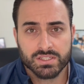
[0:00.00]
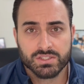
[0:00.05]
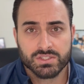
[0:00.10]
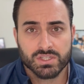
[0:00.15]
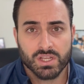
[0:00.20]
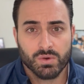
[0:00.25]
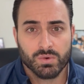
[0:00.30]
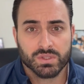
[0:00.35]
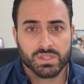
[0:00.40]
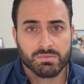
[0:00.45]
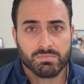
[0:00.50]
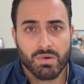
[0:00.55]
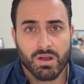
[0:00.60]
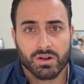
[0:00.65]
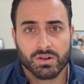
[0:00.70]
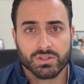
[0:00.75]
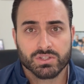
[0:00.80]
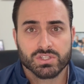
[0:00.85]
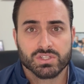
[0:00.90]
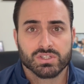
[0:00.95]
So with the
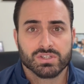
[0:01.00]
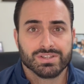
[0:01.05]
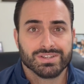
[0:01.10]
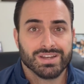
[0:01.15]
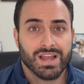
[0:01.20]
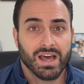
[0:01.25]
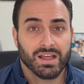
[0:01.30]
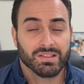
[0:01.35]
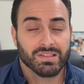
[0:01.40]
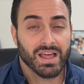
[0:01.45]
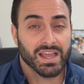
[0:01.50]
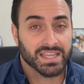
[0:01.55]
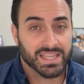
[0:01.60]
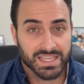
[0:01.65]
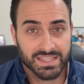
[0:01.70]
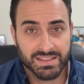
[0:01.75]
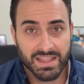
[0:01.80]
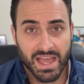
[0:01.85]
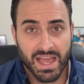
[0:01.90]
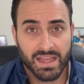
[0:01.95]
markets not
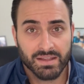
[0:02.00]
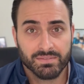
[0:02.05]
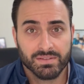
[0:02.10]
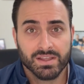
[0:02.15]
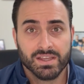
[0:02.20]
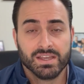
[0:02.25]
liking that,